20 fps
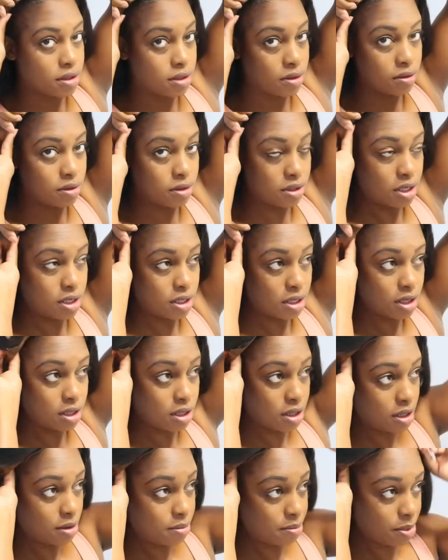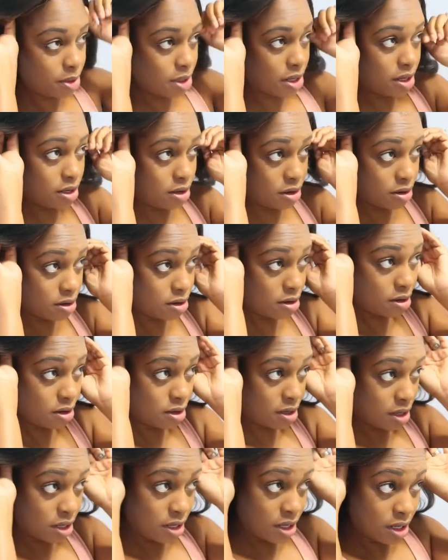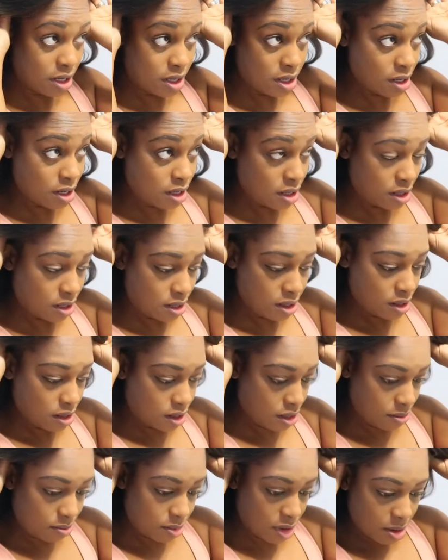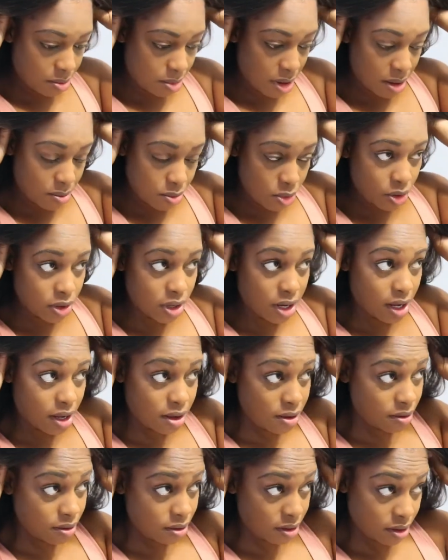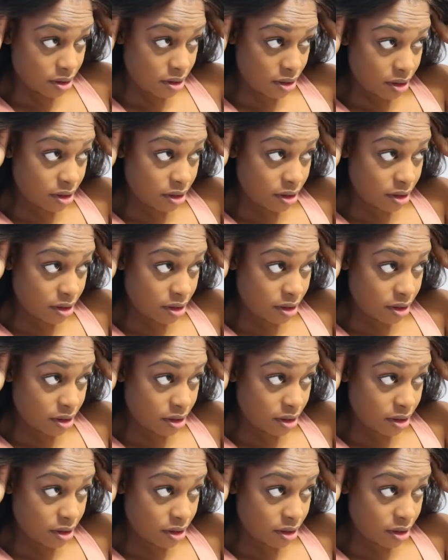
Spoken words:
So I'm gonna take the clip, and you're gonna clip that bad boy down.